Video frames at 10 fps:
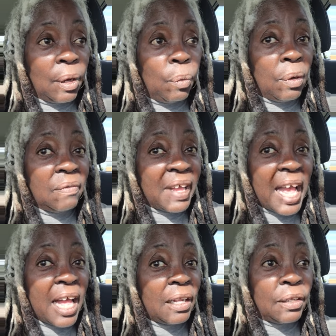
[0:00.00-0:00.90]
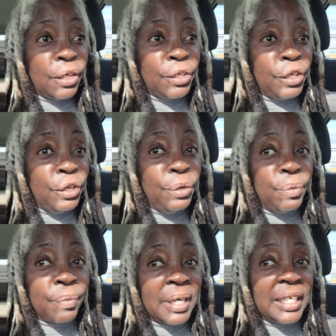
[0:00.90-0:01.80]
Well, Val, you
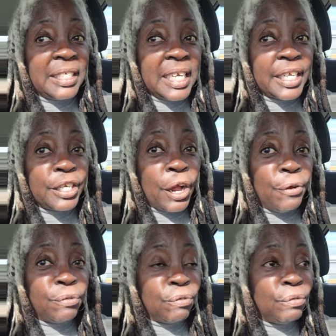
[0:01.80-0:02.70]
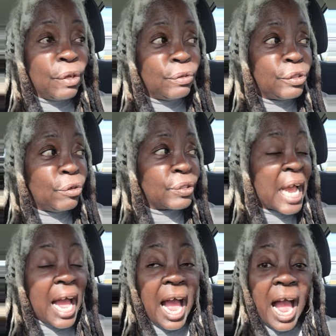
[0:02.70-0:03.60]
really didn't go through those doors.
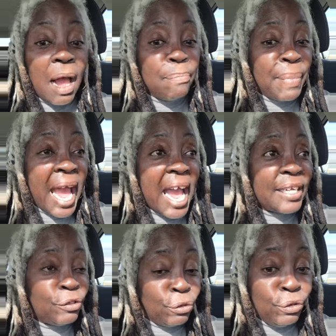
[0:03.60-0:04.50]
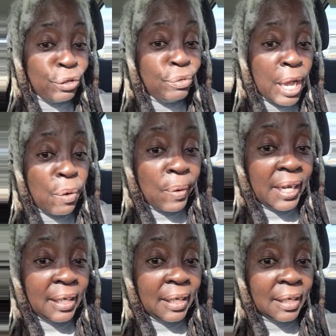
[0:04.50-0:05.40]
How bad do you know
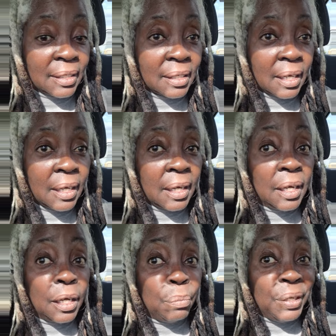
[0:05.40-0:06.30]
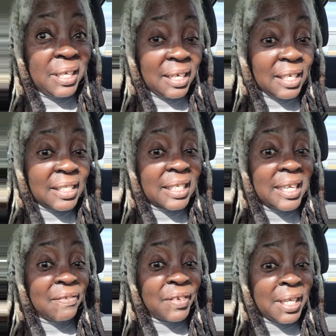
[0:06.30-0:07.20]
it is? Because
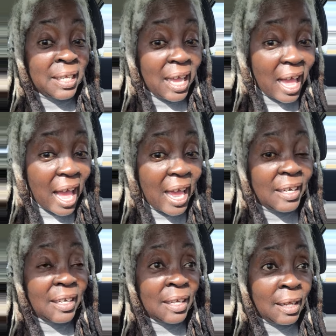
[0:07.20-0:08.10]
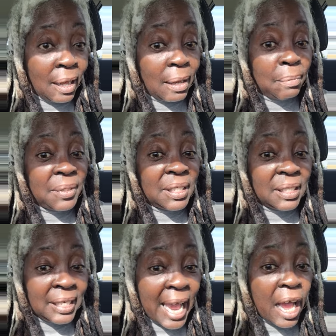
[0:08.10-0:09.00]
if God comes
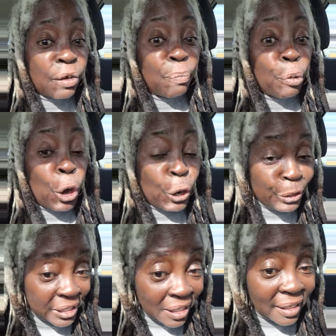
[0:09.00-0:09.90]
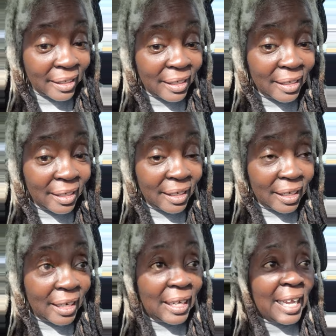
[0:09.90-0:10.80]
down personally
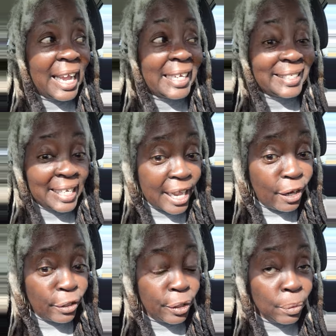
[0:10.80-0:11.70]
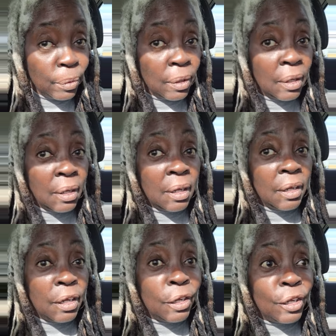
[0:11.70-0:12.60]
and tell you,
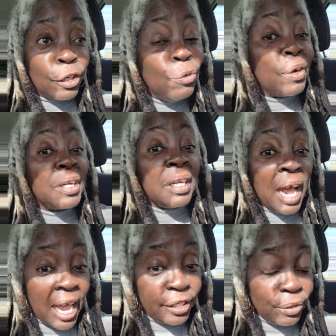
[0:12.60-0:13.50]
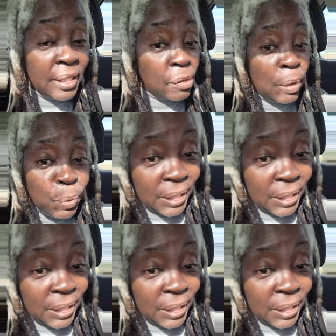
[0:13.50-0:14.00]
you are not doing it. It